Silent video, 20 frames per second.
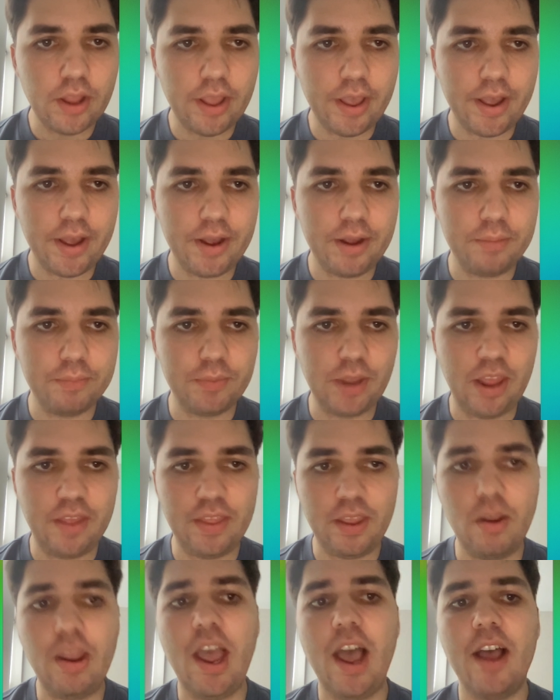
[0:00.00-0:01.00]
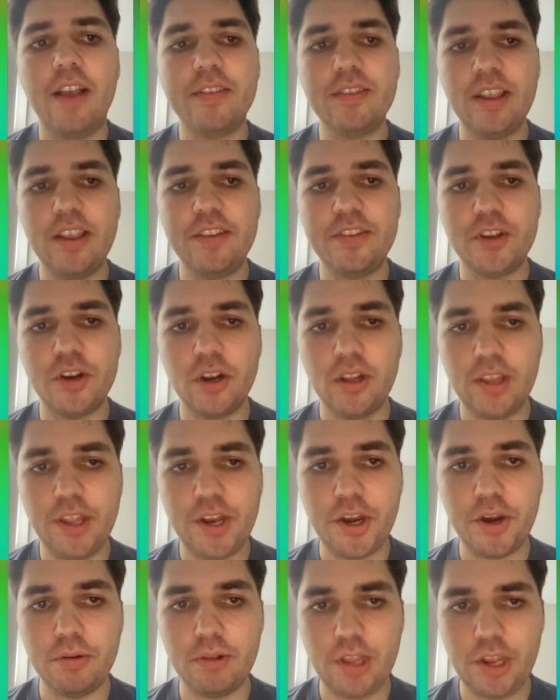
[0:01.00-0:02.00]
And they ask, is there a
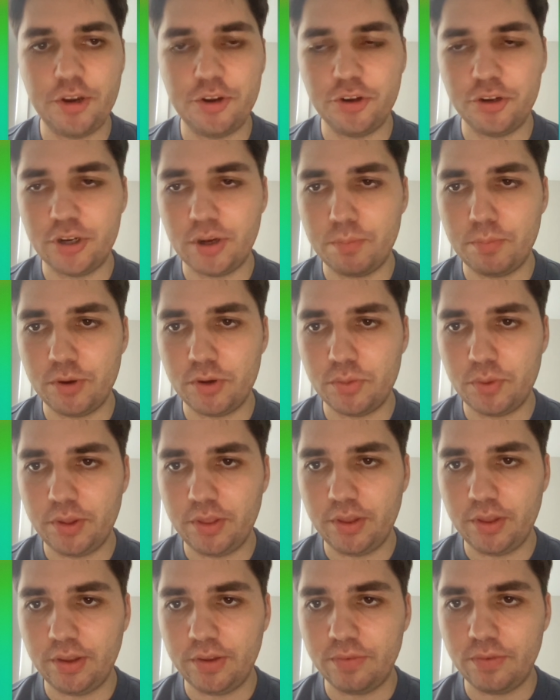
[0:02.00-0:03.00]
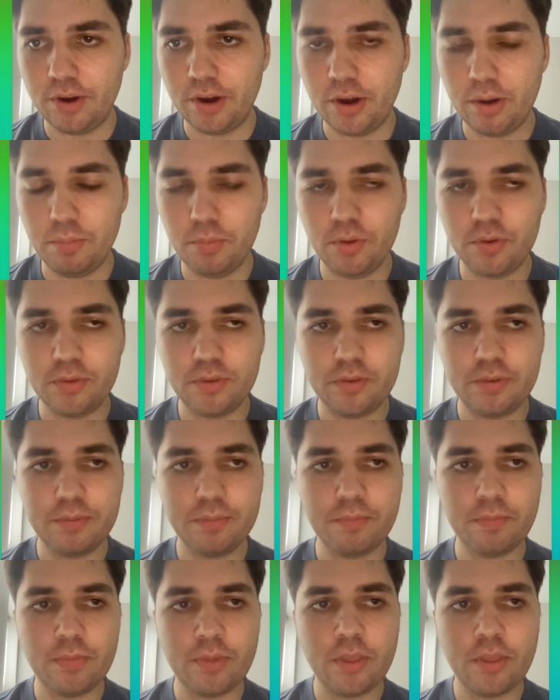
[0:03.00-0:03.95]
linear relationship between these variables?